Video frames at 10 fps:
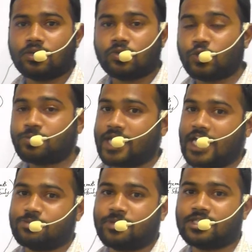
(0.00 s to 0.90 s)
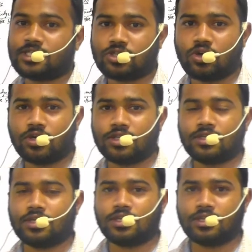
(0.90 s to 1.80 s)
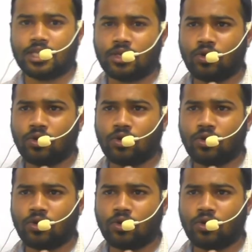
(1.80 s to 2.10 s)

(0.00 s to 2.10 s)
groups aspirants are thought they